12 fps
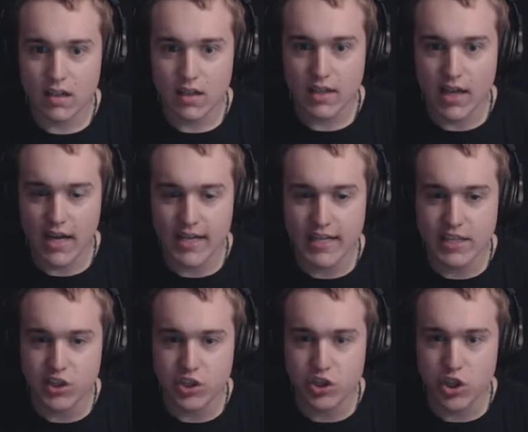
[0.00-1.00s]
God, it
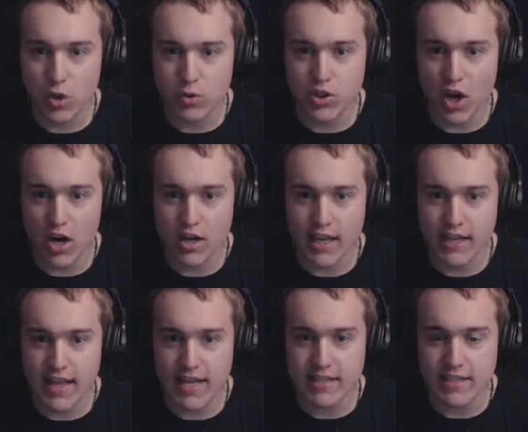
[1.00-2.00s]
is so dark
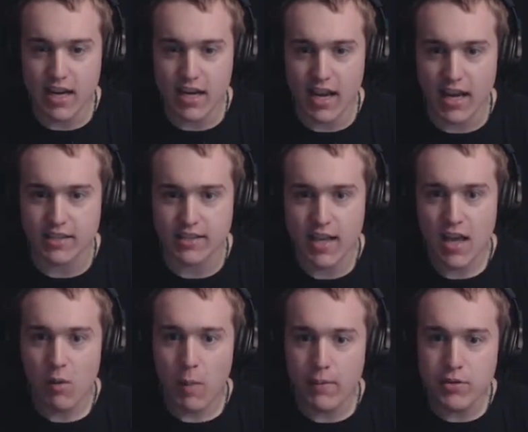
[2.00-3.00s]
in that staircase.
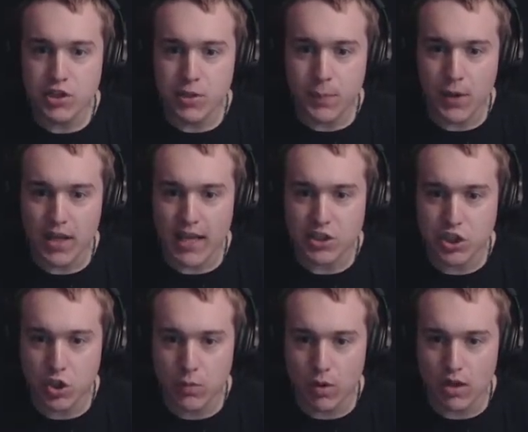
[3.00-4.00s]
Why wouldn't you put like
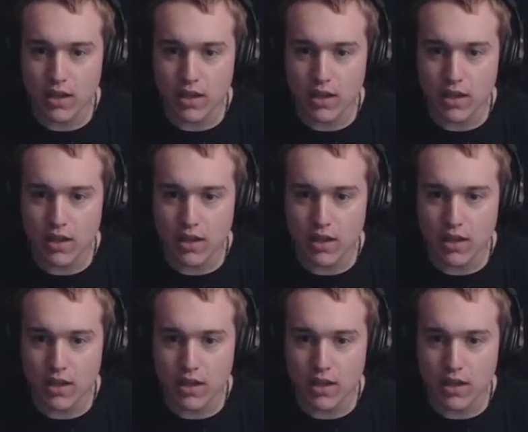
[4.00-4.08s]
two more